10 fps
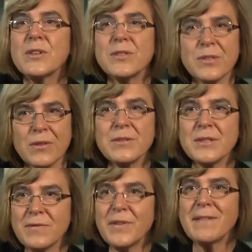
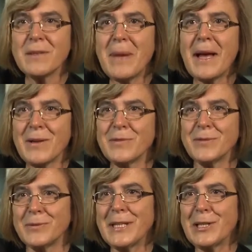Songs are very
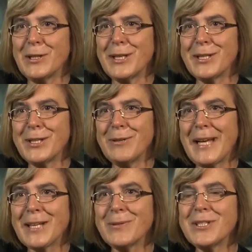powerful in learning a new
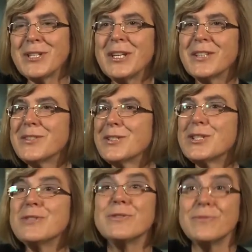language because the
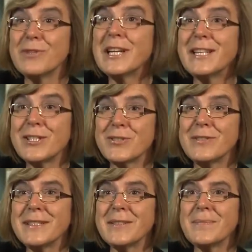children really
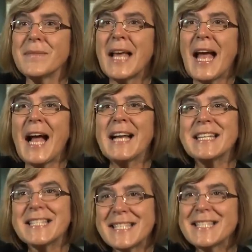enjoy them and
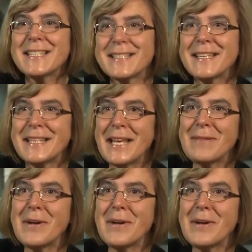it sticks in their